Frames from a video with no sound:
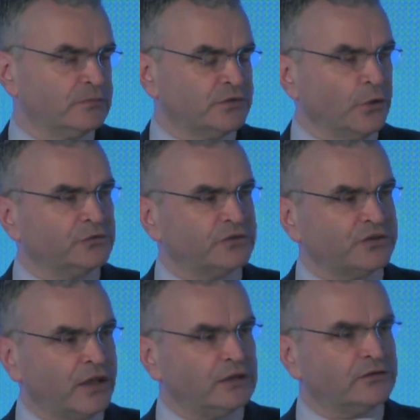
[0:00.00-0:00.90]
Those that
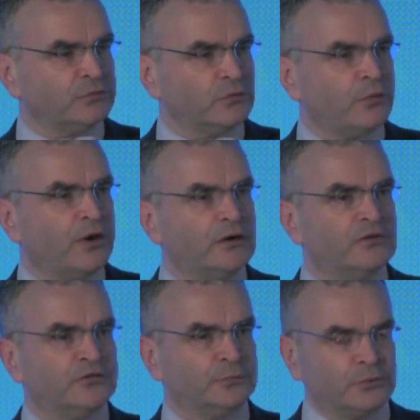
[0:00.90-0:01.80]
take it require
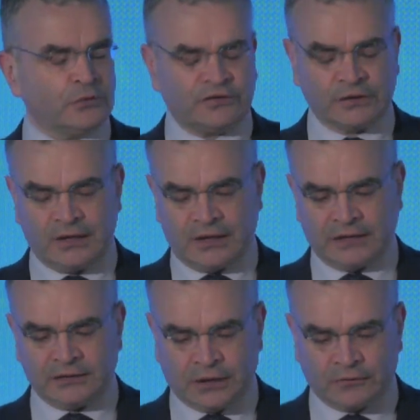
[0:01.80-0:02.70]
support,
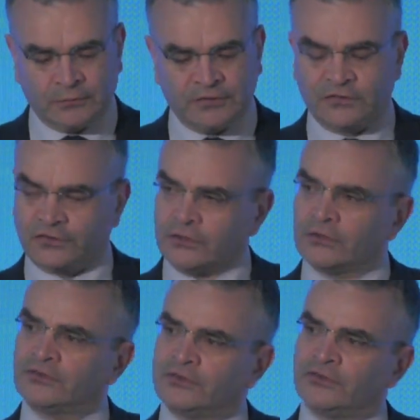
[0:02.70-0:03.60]
and the government is
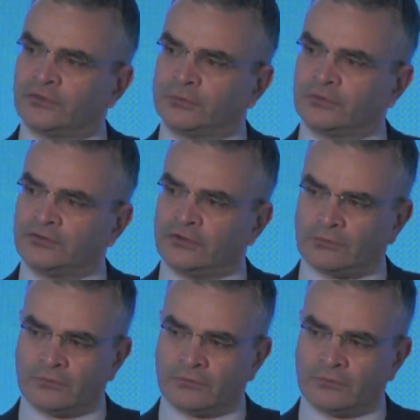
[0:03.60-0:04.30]
here to support you.